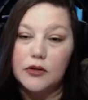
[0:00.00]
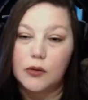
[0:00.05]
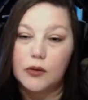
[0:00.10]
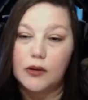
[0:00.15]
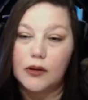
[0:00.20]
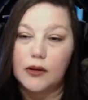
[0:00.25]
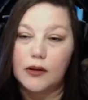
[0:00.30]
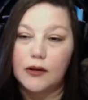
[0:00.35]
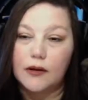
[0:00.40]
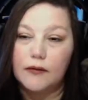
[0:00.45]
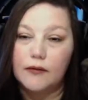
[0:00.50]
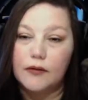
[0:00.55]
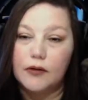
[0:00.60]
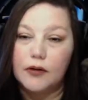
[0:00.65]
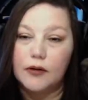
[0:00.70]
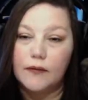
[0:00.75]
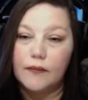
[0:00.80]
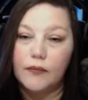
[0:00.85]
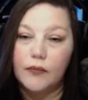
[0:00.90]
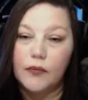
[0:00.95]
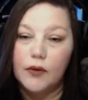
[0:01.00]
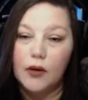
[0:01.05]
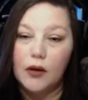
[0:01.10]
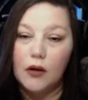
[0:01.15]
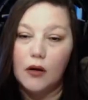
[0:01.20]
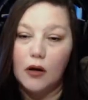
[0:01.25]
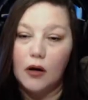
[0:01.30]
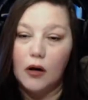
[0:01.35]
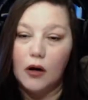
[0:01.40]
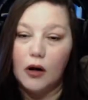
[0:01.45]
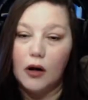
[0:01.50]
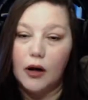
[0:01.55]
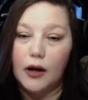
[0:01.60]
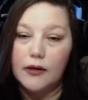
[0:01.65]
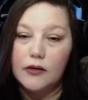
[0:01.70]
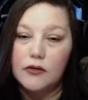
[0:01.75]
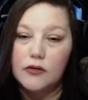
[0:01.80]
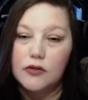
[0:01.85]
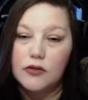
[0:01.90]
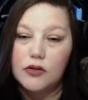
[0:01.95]
short-lived.
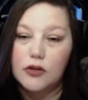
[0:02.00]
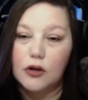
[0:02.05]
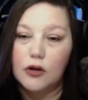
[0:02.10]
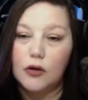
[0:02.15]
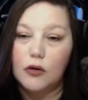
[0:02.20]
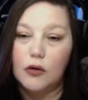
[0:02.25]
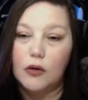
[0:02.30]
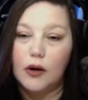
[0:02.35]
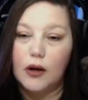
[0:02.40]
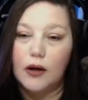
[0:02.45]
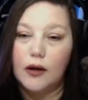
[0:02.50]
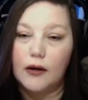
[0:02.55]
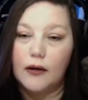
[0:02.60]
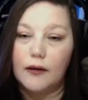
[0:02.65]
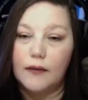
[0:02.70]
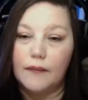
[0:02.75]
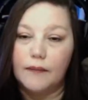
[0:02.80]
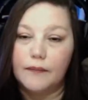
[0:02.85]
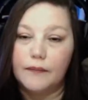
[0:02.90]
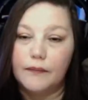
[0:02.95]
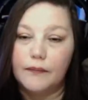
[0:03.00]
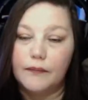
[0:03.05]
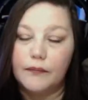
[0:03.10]
Alright, so, um,